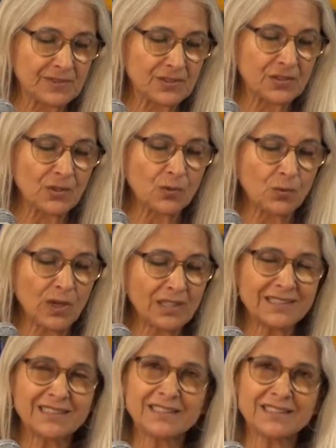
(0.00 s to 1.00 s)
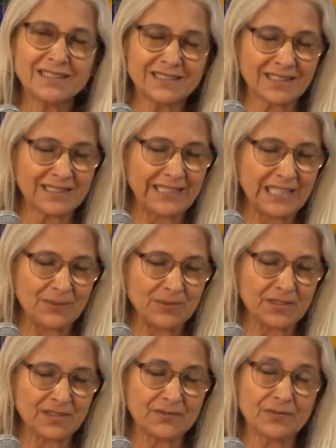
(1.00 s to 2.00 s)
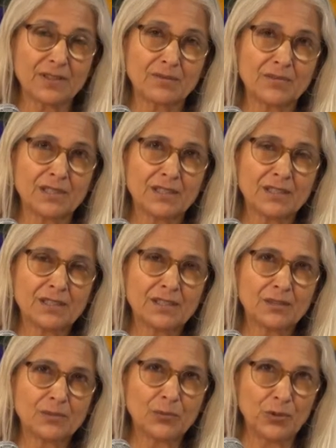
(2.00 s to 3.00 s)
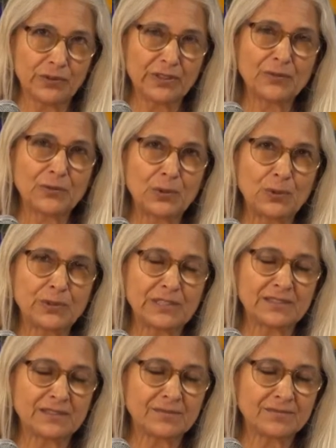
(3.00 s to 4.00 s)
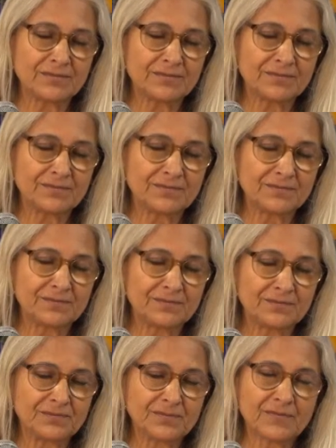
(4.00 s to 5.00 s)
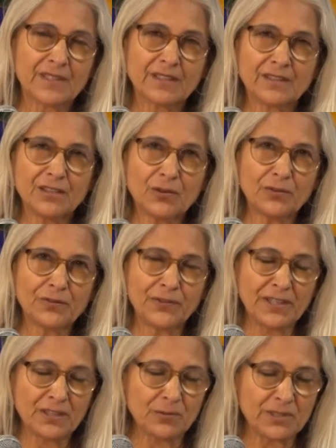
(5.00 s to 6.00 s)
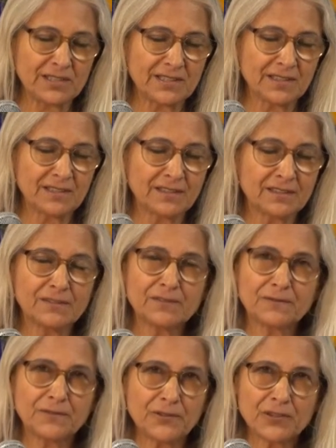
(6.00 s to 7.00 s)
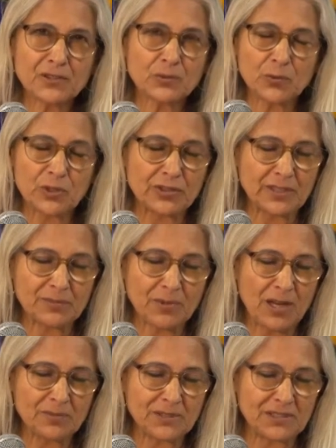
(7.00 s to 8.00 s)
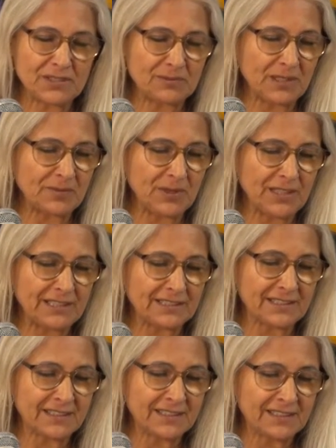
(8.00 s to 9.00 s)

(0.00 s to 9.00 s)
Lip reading: So what is it that keeps us from moving forward? Fear was the first word that popped into my mind.